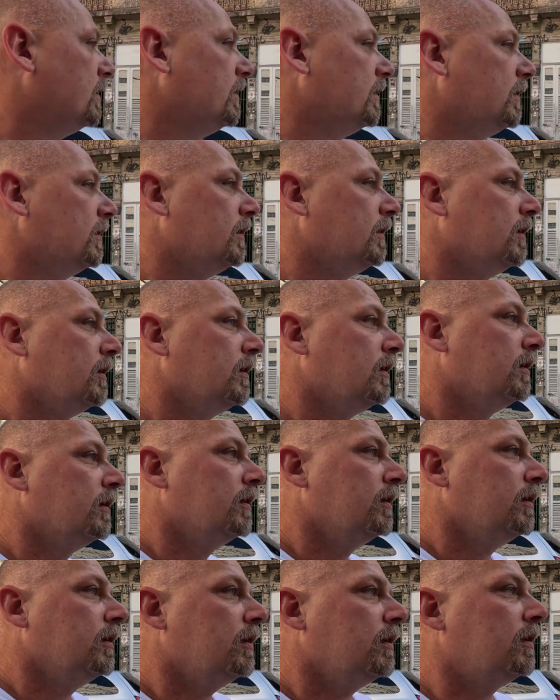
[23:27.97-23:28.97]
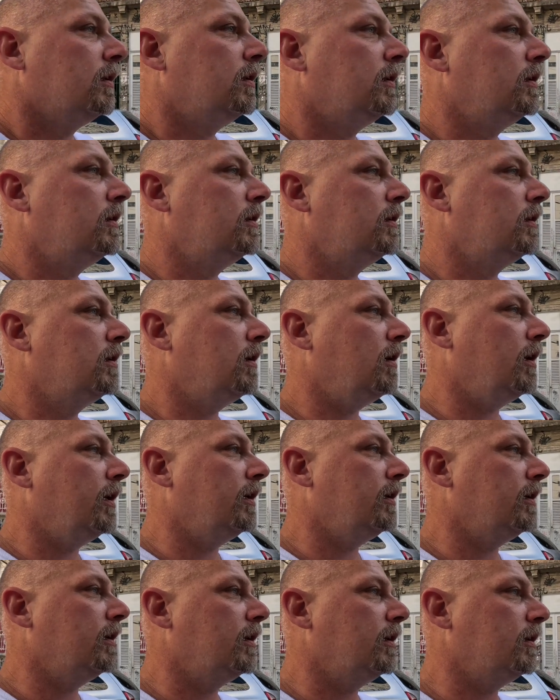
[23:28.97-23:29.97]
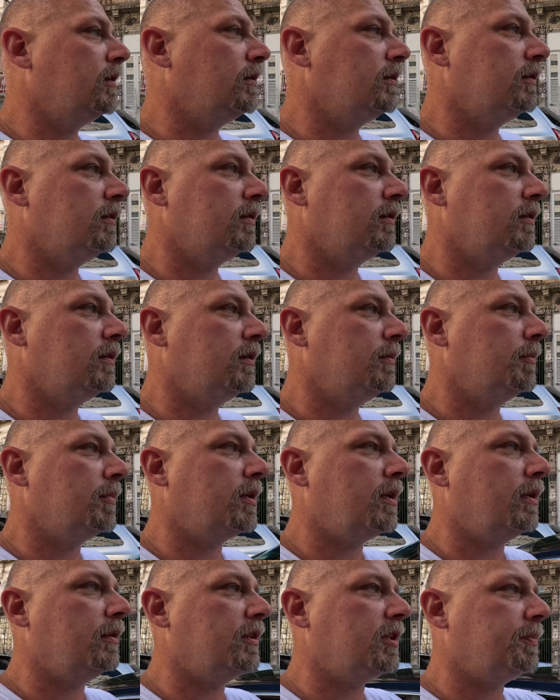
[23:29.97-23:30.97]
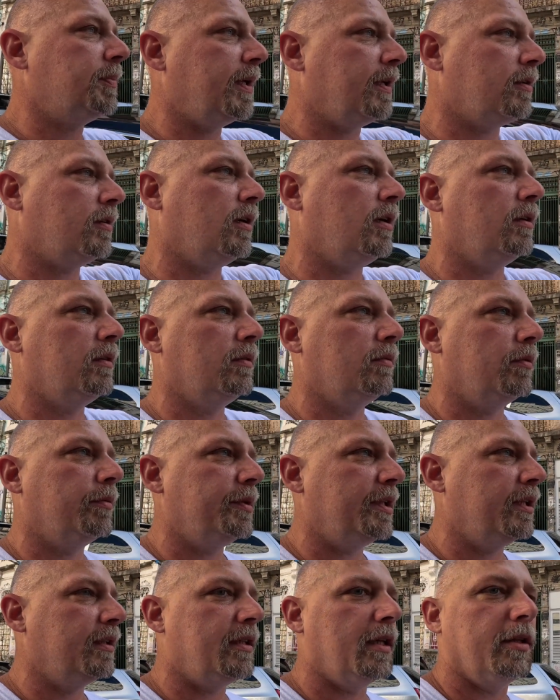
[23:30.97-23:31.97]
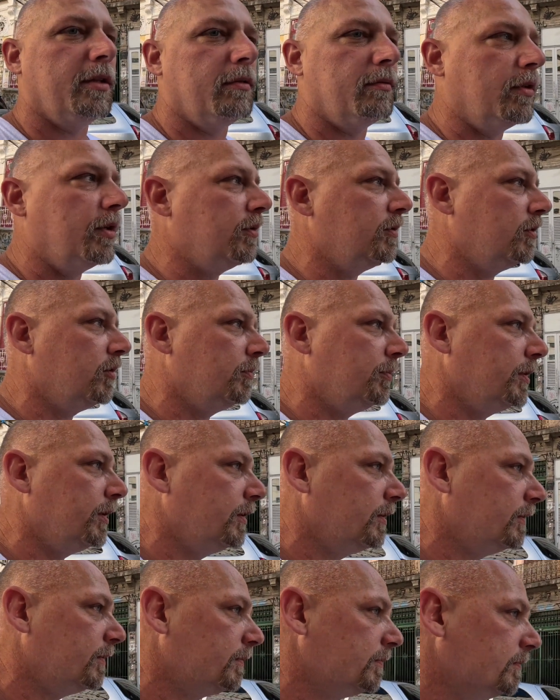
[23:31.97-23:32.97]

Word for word: Got a little bounce All right, uh, I'm gonna cut this back on when we get down the road a little bit.